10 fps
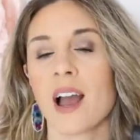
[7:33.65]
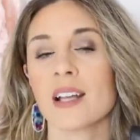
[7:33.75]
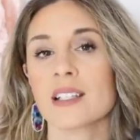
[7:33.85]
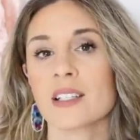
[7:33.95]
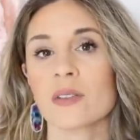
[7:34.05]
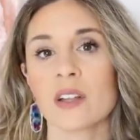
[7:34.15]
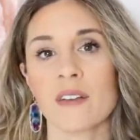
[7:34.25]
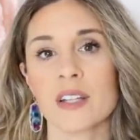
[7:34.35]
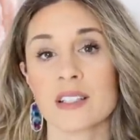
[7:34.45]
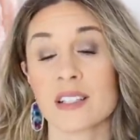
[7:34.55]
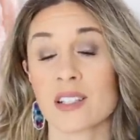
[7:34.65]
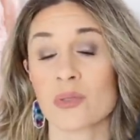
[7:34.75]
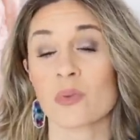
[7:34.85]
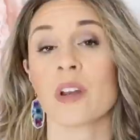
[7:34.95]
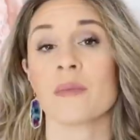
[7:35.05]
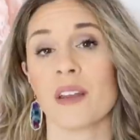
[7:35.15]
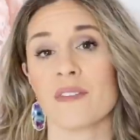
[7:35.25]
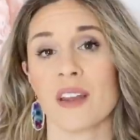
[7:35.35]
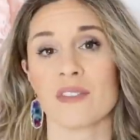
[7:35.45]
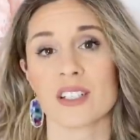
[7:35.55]
I still love this. This is one of my
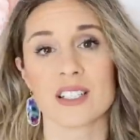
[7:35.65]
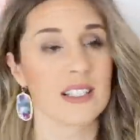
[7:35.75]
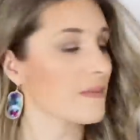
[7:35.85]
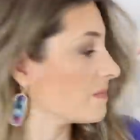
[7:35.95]
favorites.